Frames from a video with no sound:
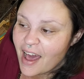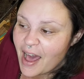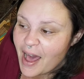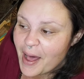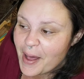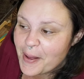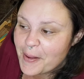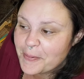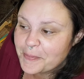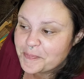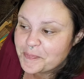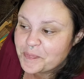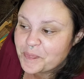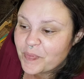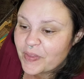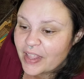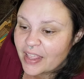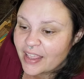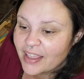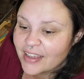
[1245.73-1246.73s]

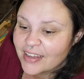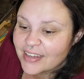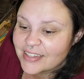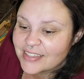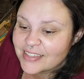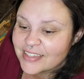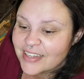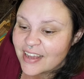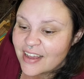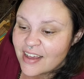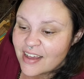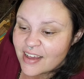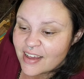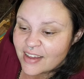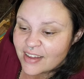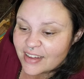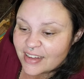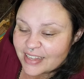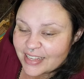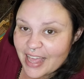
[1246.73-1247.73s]
And
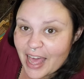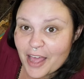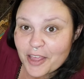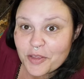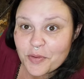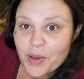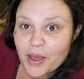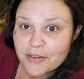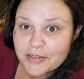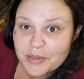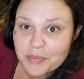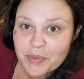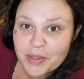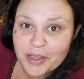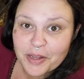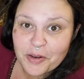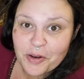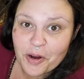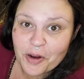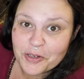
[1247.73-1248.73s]
yeah, you have
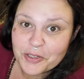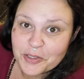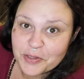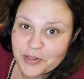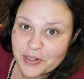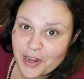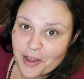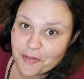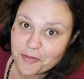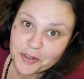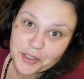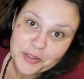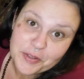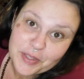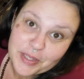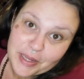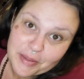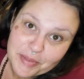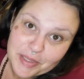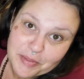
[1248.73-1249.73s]
something in your arsenal now for
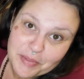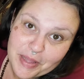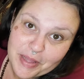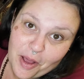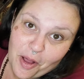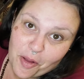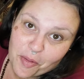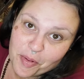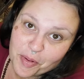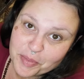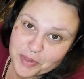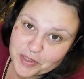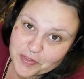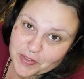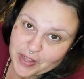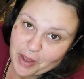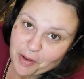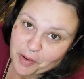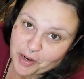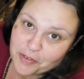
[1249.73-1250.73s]
using up some of that all-purpose
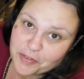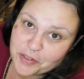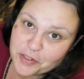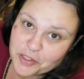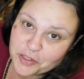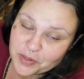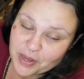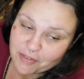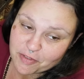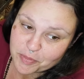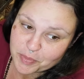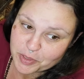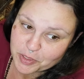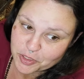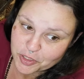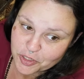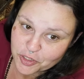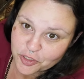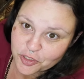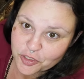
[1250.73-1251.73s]
flour if you do have a
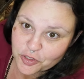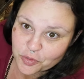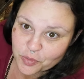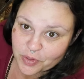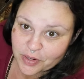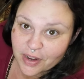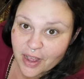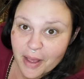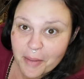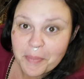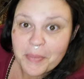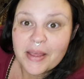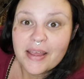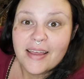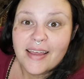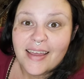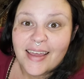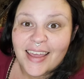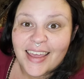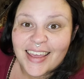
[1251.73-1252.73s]
bunch stored up.
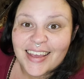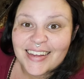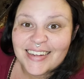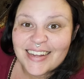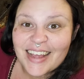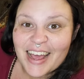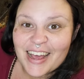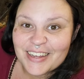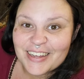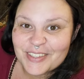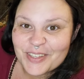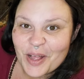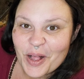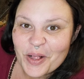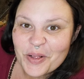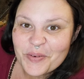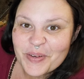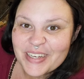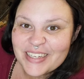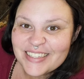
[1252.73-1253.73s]
And as
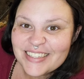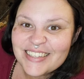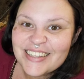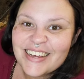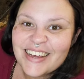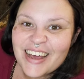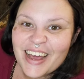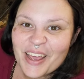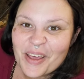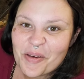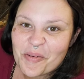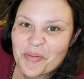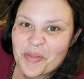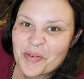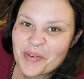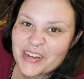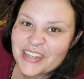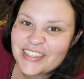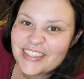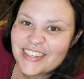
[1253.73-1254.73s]
always, I hope
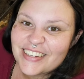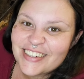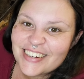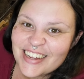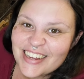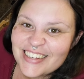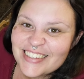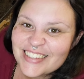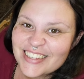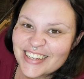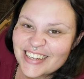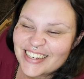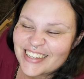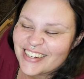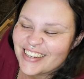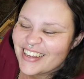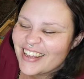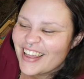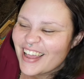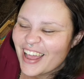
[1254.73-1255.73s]
the rest of your day is
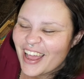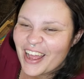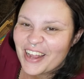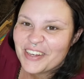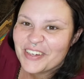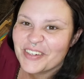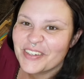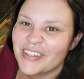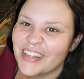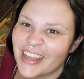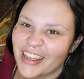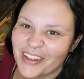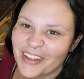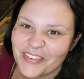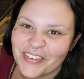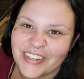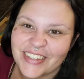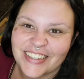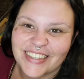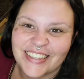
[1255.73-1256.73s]
good and your
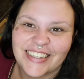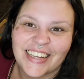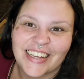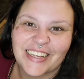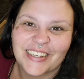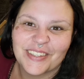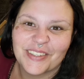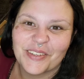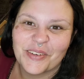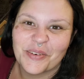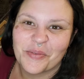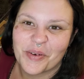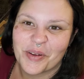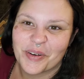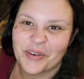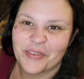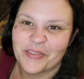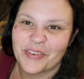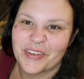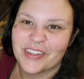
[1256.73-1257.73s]
life stays
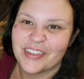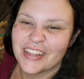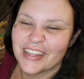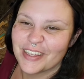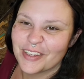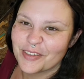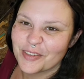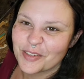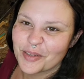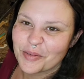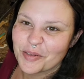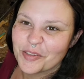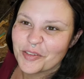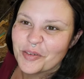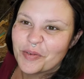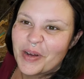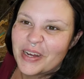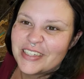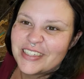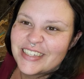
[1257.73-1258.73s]
wonderful. Thank you so much
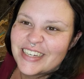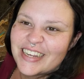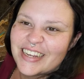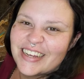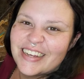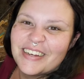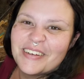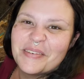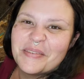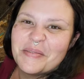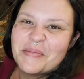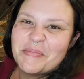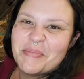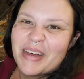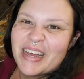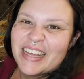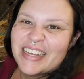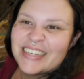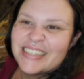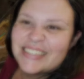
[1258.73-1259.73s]
for watching.
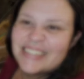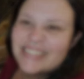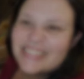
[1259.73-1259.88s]
Bye.